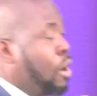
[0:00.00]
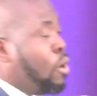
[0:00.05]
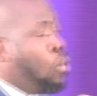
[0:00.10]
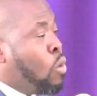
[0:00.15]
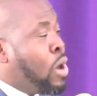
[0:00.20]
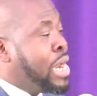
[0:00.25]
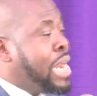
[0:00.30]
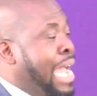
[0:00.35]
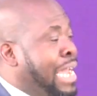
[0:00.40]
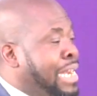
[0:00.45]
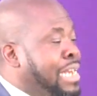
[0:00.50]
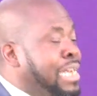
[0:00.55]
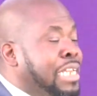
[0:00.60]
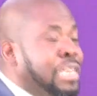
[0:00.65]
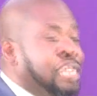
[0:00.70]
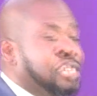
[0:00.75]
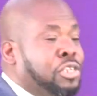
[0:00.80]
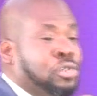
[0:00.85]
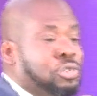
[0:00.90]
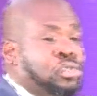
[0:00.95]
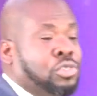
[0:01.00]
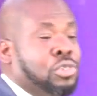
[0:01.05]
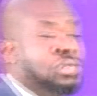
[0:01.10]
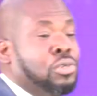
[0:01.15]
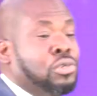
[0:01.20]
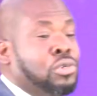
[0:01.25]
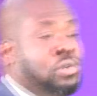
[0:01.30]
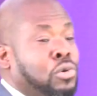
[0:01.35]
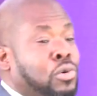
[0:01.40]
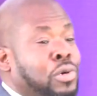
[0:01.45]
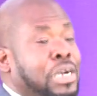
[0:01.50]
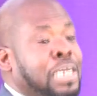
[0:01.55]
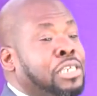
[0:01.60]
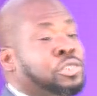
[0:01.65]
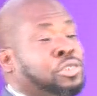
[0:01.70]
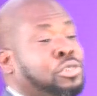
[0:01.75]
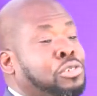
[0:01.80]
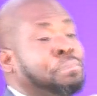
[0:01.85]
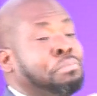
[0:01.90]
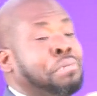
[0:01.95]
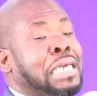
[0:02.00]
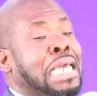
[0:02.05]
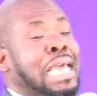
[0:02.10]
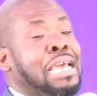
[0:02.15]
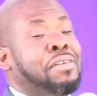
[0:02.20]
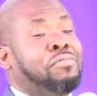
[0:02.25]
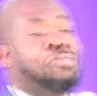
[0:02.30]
what I need you to do is to behave